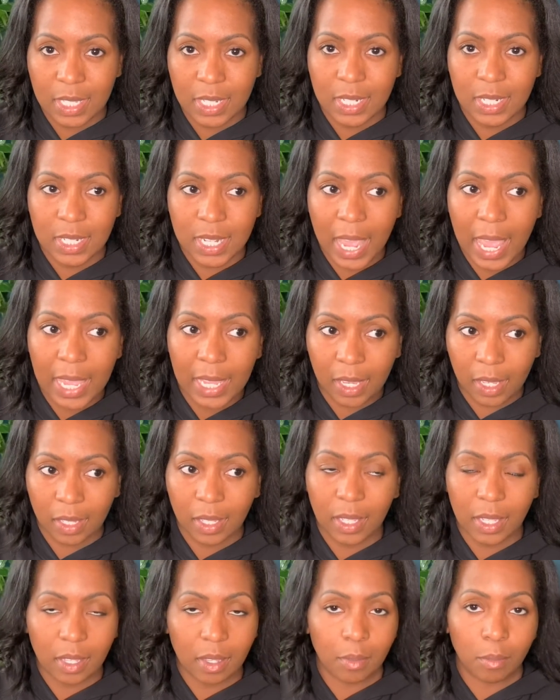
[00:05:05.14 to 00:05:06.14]
take
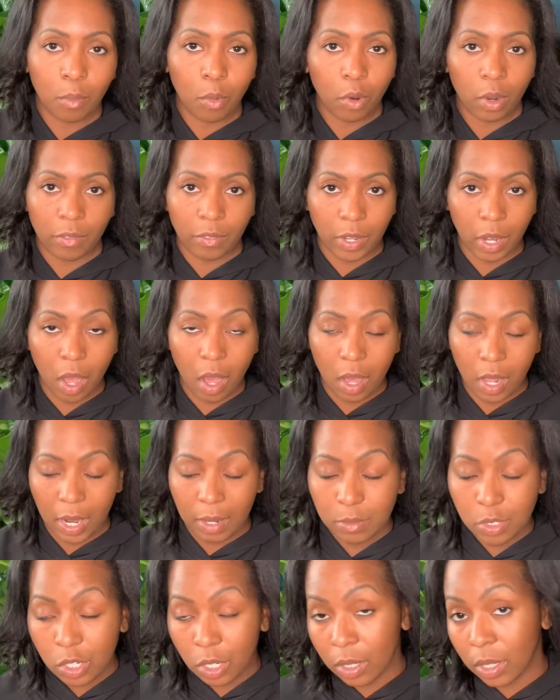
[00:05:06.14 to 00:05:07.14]
more of it on.
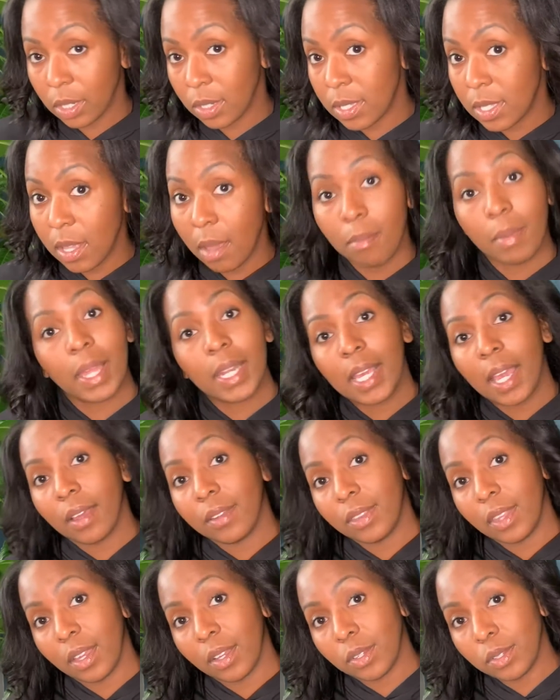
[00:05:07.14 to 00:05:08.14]
I'm sure there's somebody out
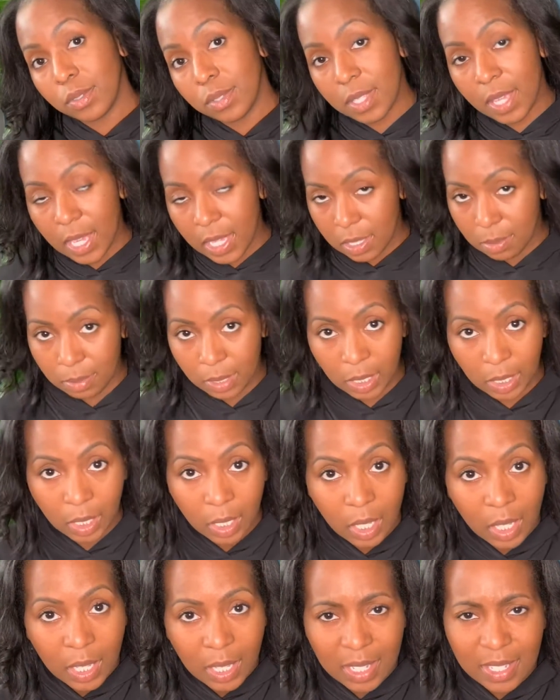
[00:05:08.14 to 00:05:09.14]
there whose husband
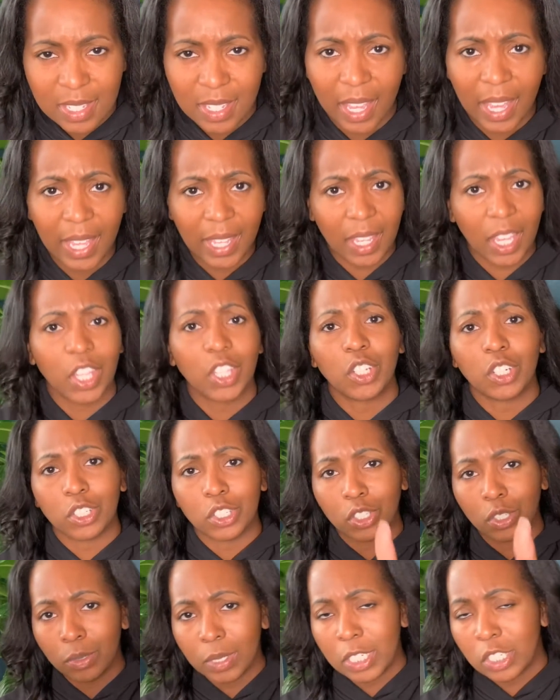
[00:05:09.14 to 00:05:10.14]
is like, you're
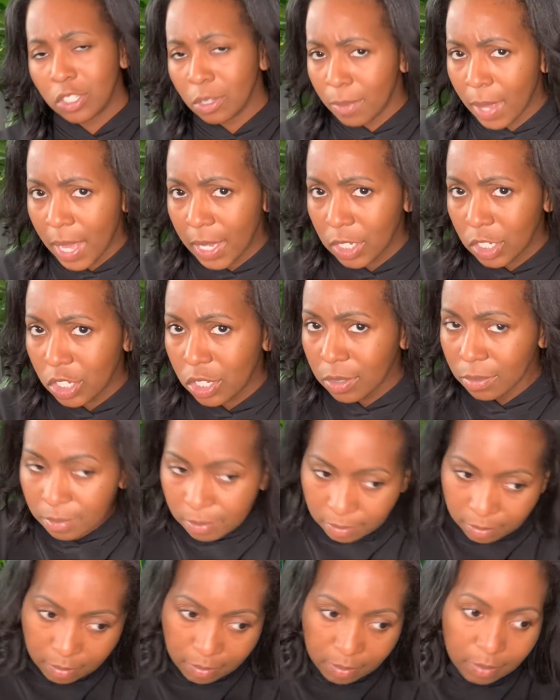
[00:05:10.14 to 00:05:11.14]
doing too much,
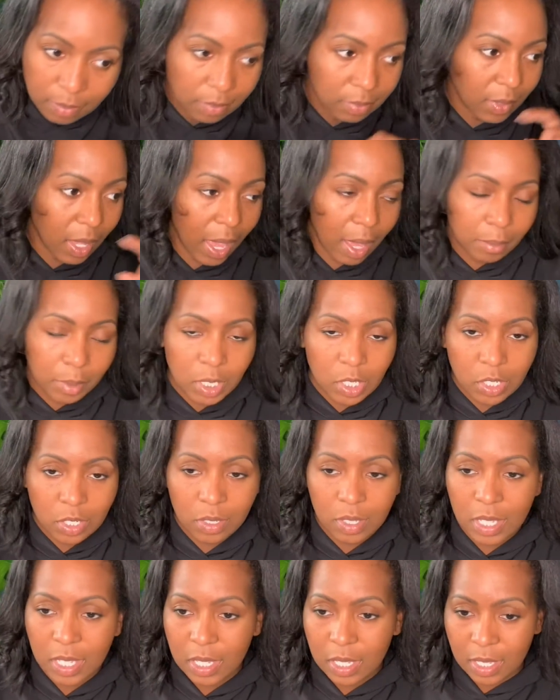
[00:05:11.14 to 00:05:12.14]
I'm gonna do
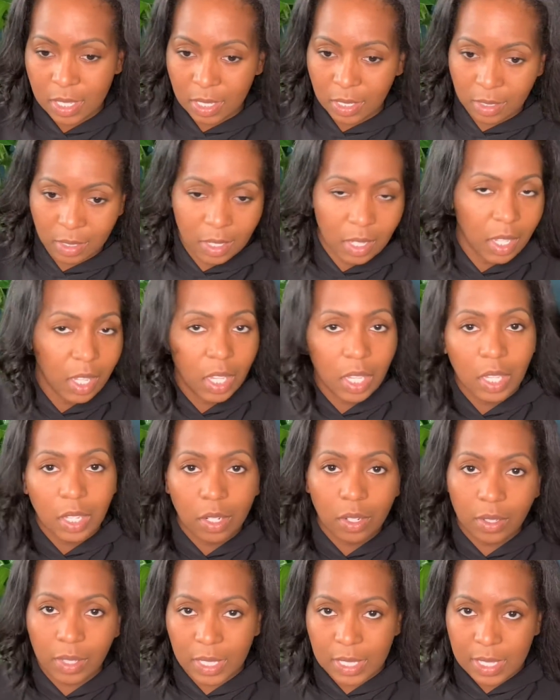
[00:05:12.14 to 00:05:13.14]
this, and
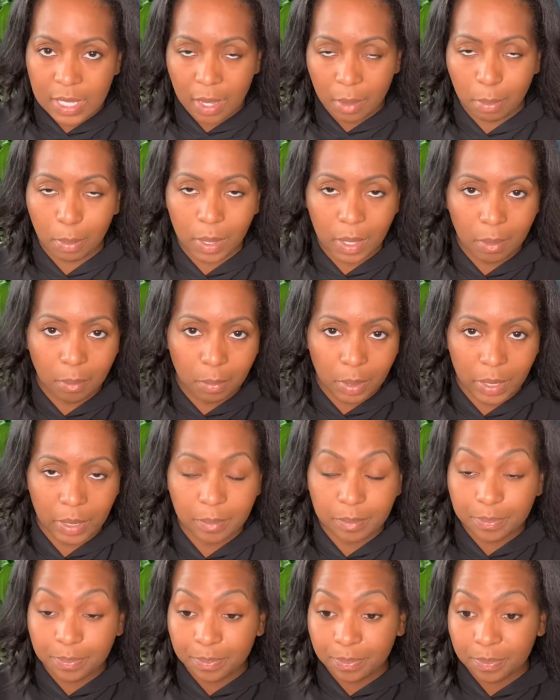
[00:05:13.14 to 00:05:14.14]
they step in. But